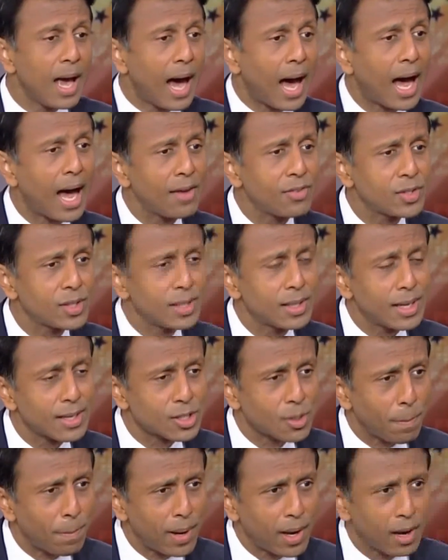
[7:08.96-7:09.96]
I've seen it as
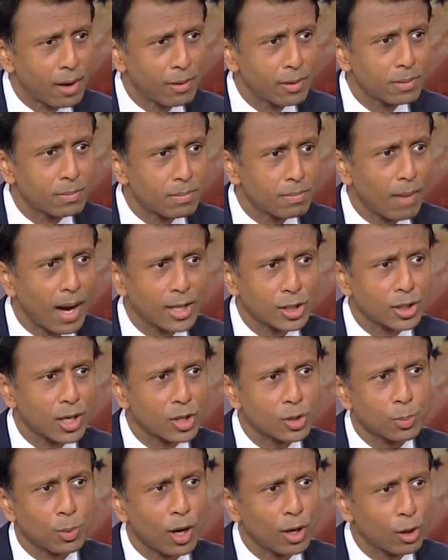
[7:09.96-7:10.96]
a parent. My
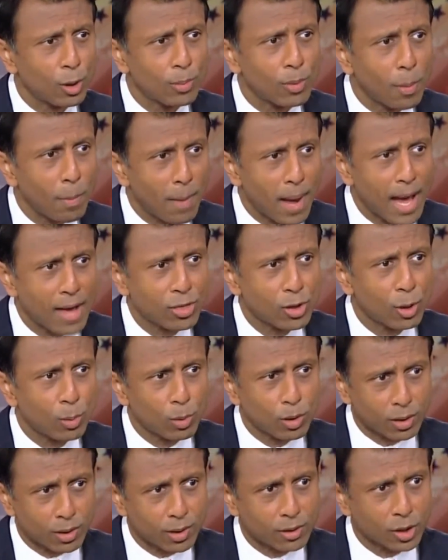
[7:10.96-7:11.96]
child's brought home the math
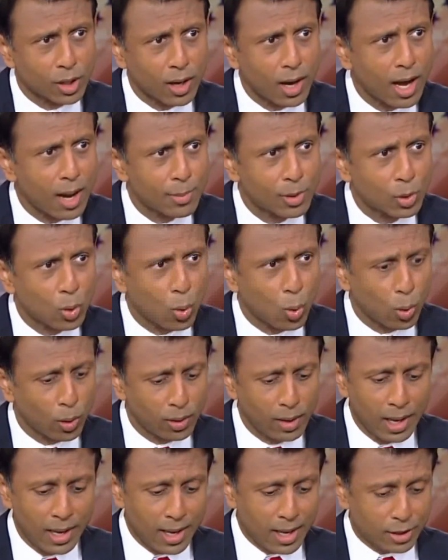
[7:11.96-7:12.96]
homework under Common Core.
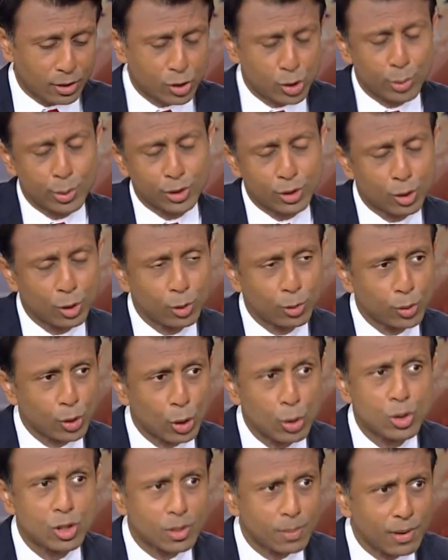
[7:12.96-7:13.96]
2 and 2
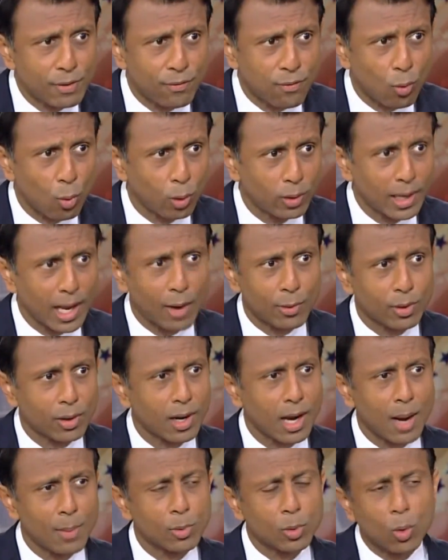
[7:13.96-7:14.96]
used to be 4, now under
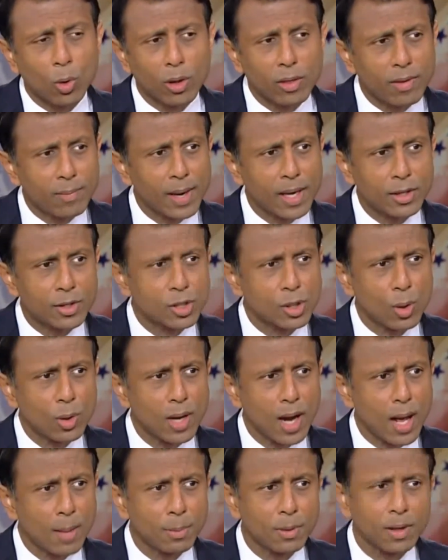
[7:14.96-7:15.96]
Common Core they made it so
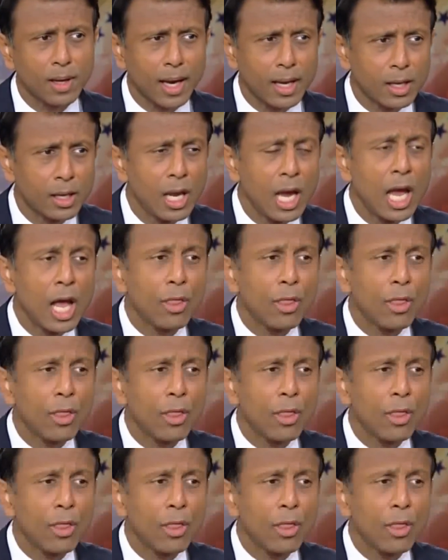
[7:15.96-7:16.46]
complicated.